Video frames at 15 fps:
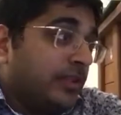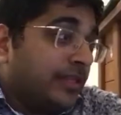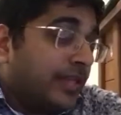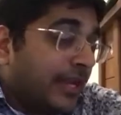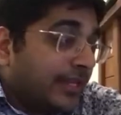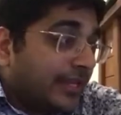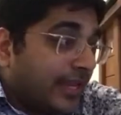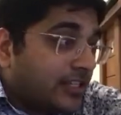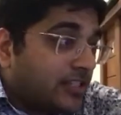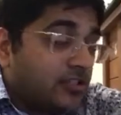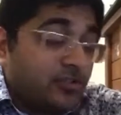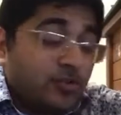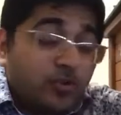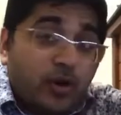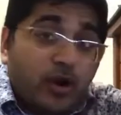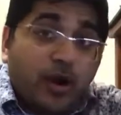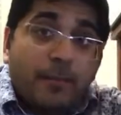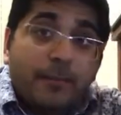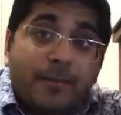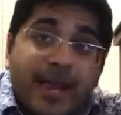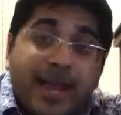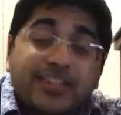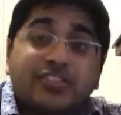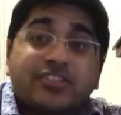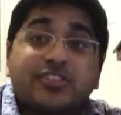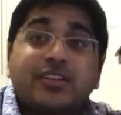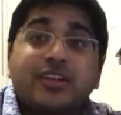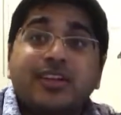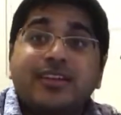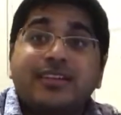then get to a match
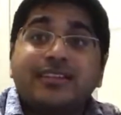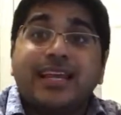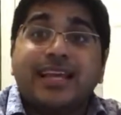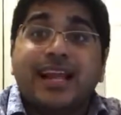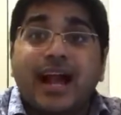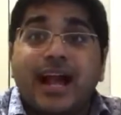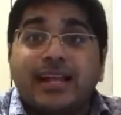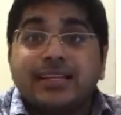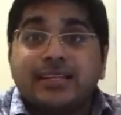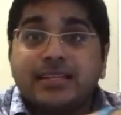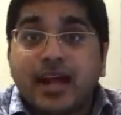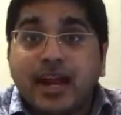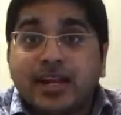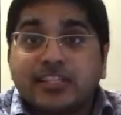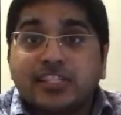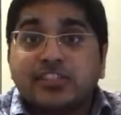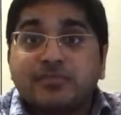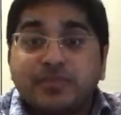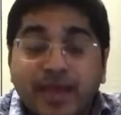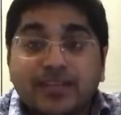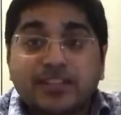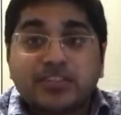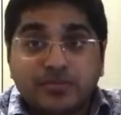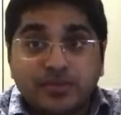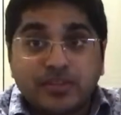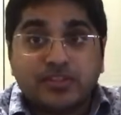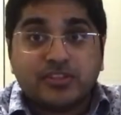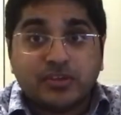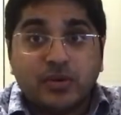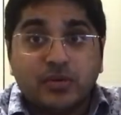that I did not expect to be
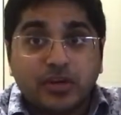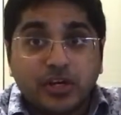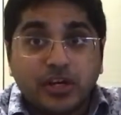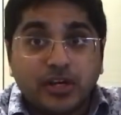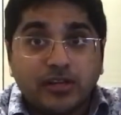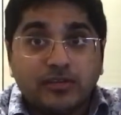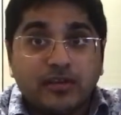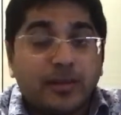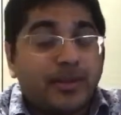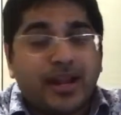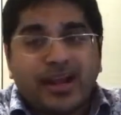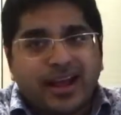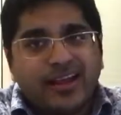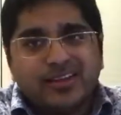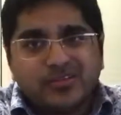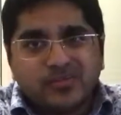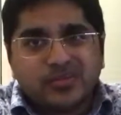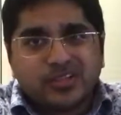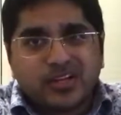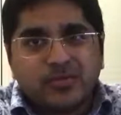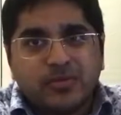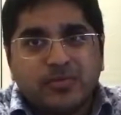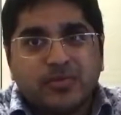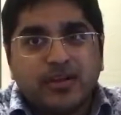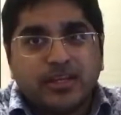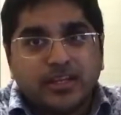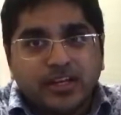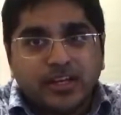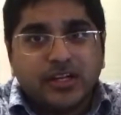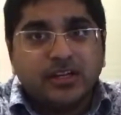so good. I mean, I knew it was going to be pretty
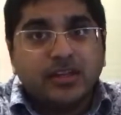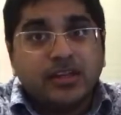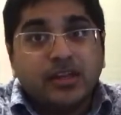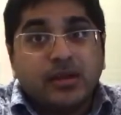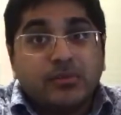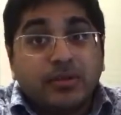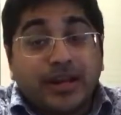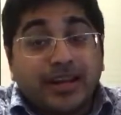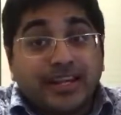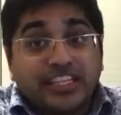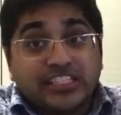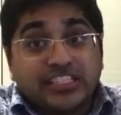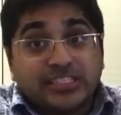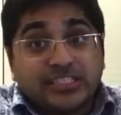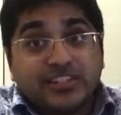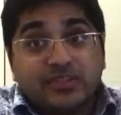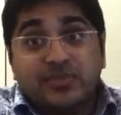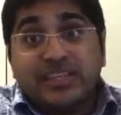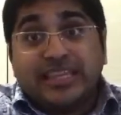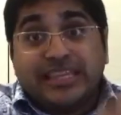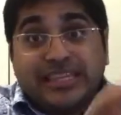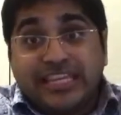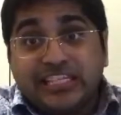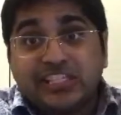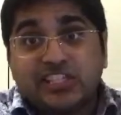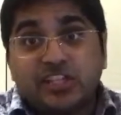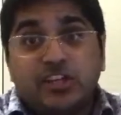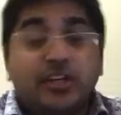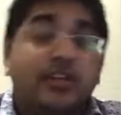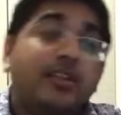good, but I didn't expect it to be this
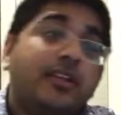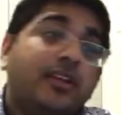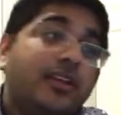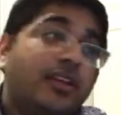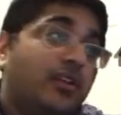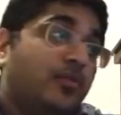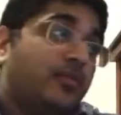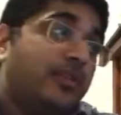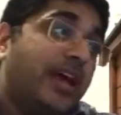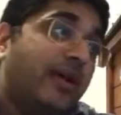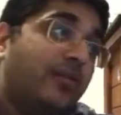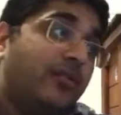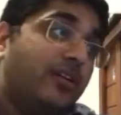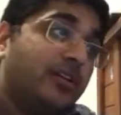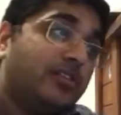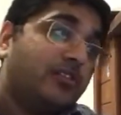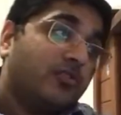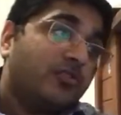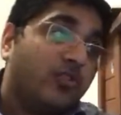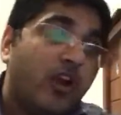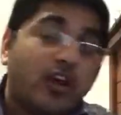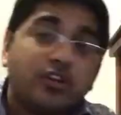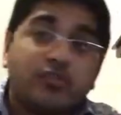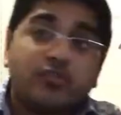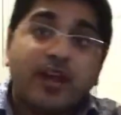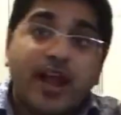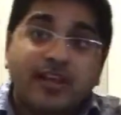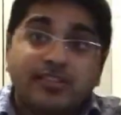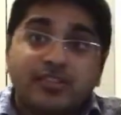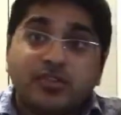good. That was Ronda
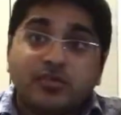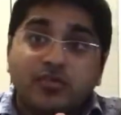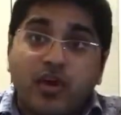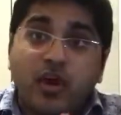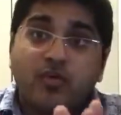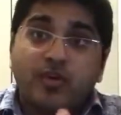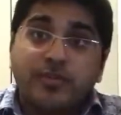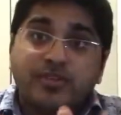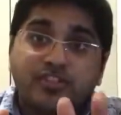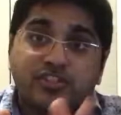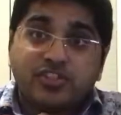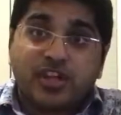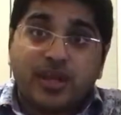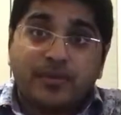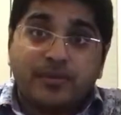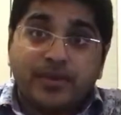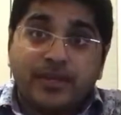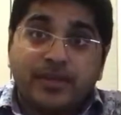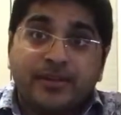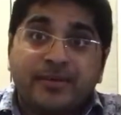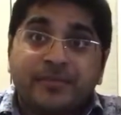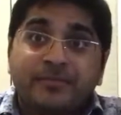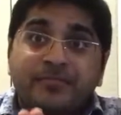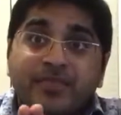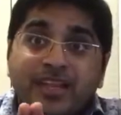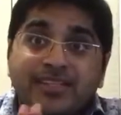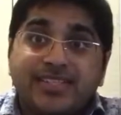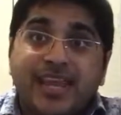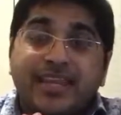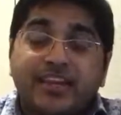Rousey, the Raw Women's Champion,
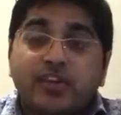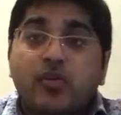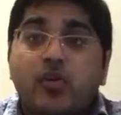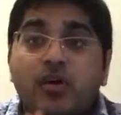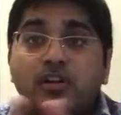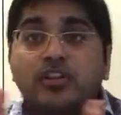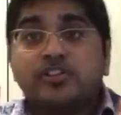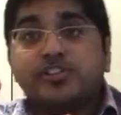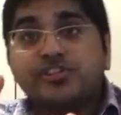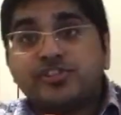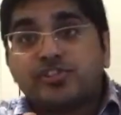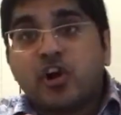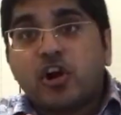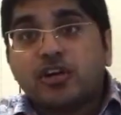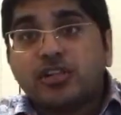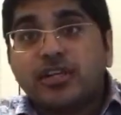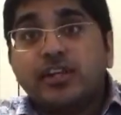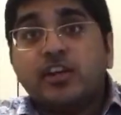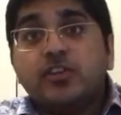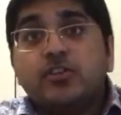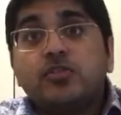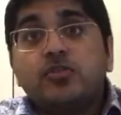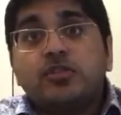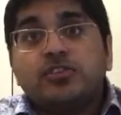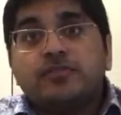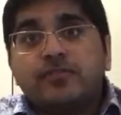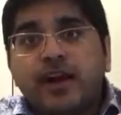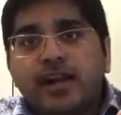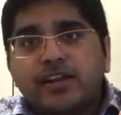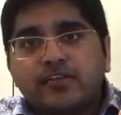taking on Charlotte, who is
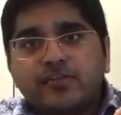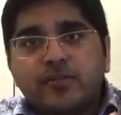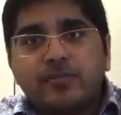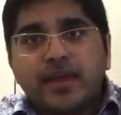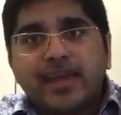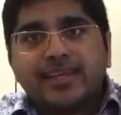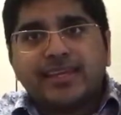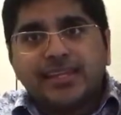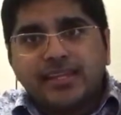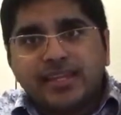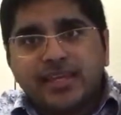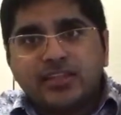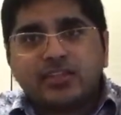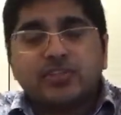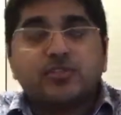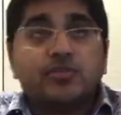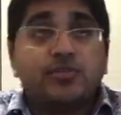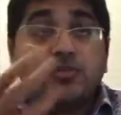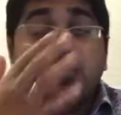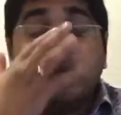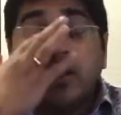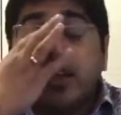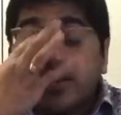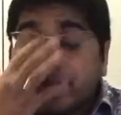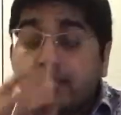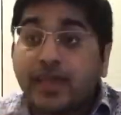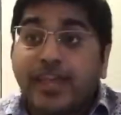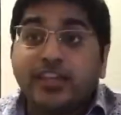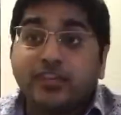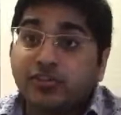fighting for Becky Lynch, who,
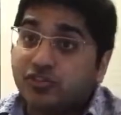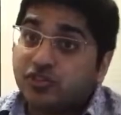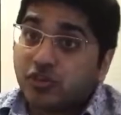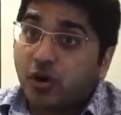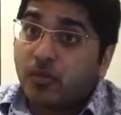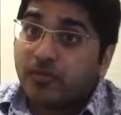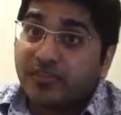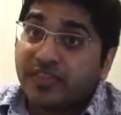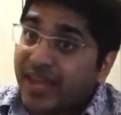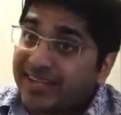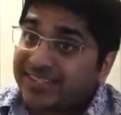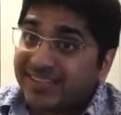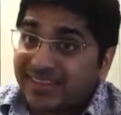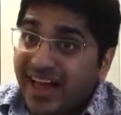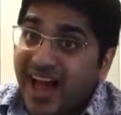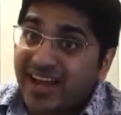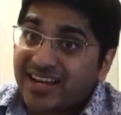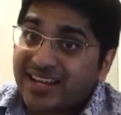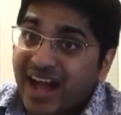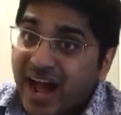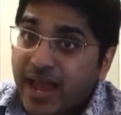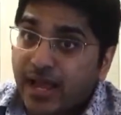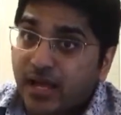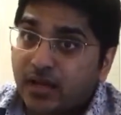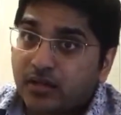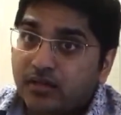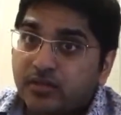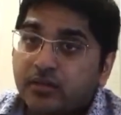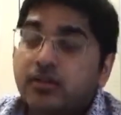thanks a lot, Nia,